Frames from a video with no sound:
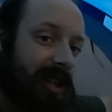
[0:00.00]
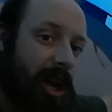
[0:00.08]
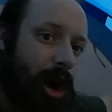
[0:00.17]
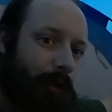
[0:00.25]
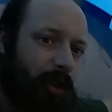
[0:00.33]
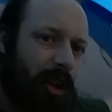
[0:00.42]

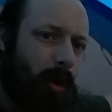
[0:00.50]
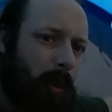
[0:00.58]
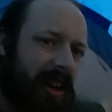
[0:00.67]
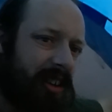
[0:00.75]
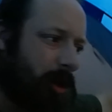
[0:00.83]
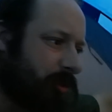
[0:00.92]
Hopefully the
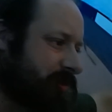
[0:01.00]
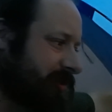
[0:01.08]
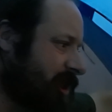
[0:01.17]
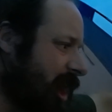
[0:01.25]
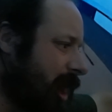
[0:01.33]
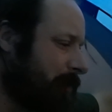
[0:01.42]
wind will
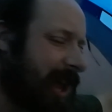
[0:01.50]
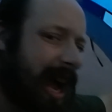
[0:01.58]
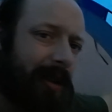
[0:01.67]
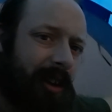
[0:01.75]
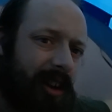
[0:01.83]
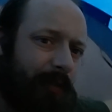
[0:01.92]
calm
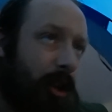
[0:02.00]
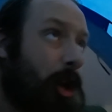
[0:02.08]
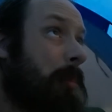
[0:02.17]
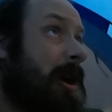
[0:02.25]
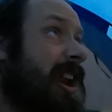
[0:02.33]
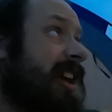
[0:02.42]
down in a few
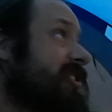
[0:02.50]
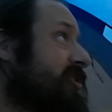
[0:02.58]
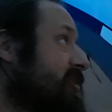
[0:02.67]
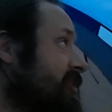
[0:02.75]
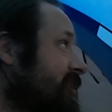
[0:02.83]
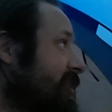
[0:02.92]

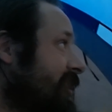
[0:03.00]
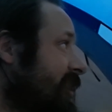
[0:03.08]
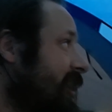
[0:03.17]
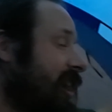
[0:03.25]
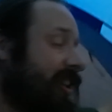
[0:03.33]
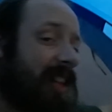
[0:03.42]
minutes
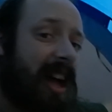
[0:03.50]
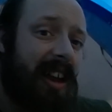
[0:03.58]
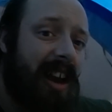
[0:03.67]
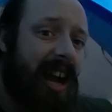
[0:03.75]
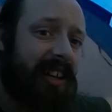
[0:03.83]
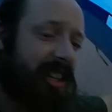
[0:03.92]
and
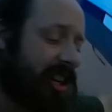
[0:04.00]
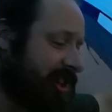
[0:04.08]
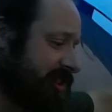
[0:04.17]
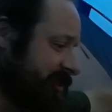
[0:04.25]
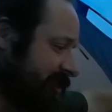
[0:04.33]
then I can